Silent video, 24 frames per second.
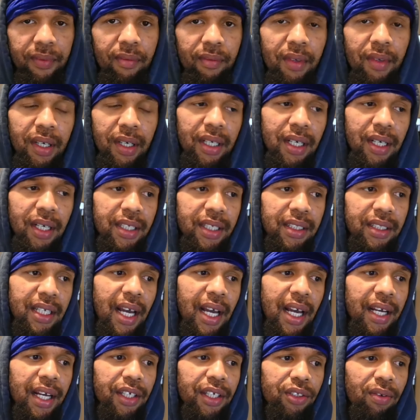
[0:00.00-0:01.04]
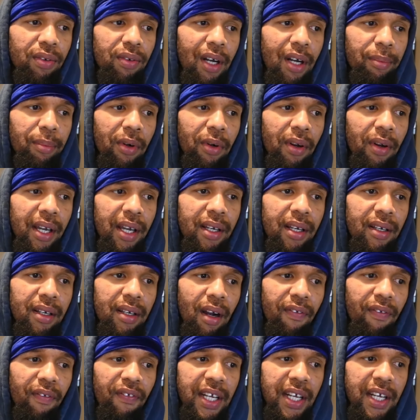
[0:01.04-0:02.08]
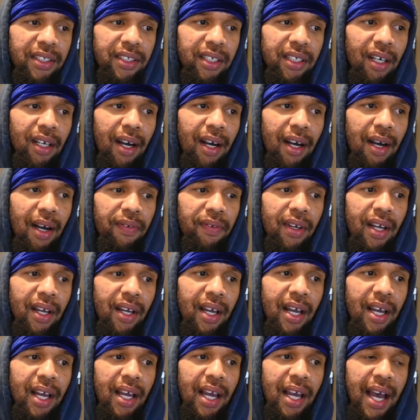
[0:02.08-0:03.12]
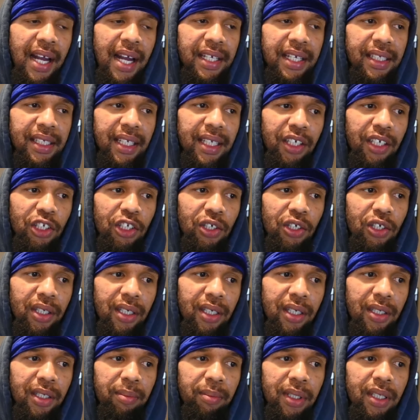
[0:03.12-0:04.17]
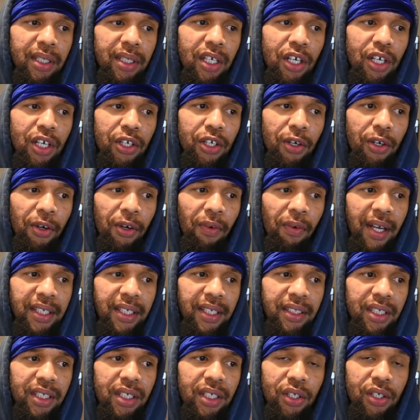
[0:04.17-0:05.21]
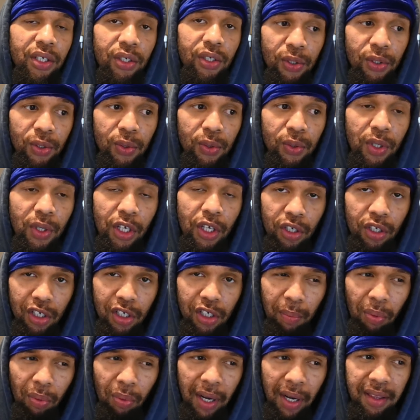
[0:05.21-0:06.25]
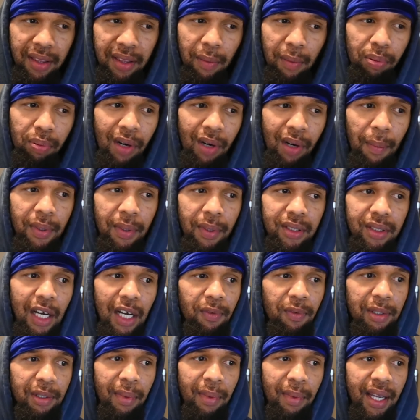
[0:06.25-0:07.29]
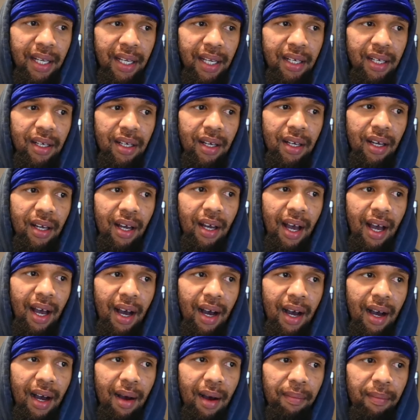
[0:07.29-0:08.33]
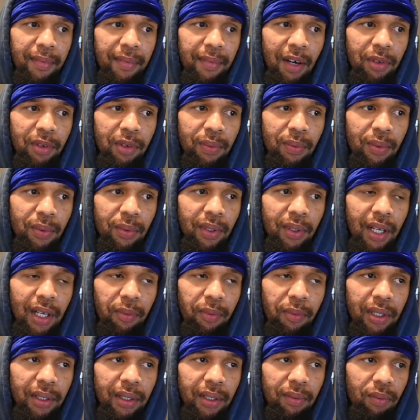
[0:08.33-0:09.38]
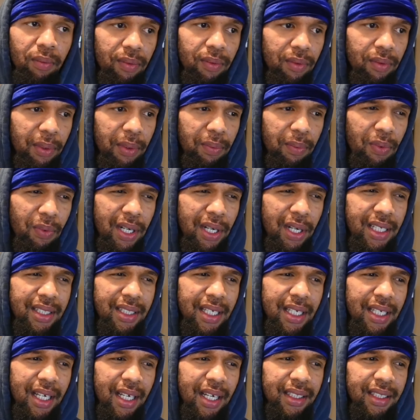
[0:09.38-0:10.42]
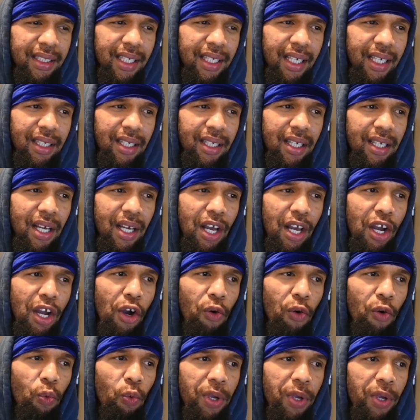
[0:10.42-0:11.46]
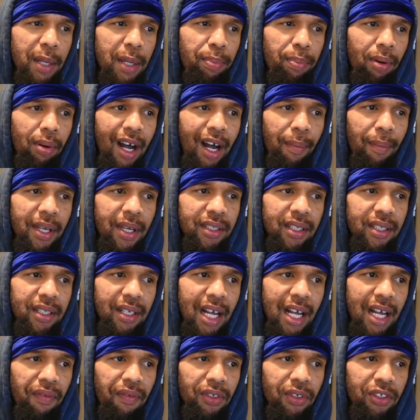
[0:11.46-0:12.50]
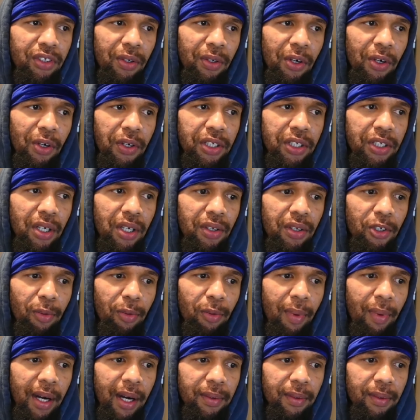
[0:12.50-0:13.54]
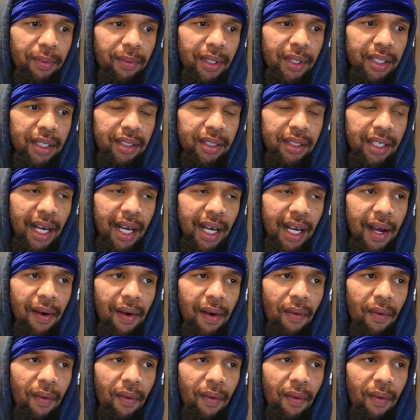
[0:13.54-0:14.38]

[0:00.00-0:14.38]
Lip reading: Gustang and Traumerei are facing off. And he's like, you're going to kill me? You're crazy? You're going to break the promise that we made? What did he say exactly? We promise never to hurt each other no matter what. Now,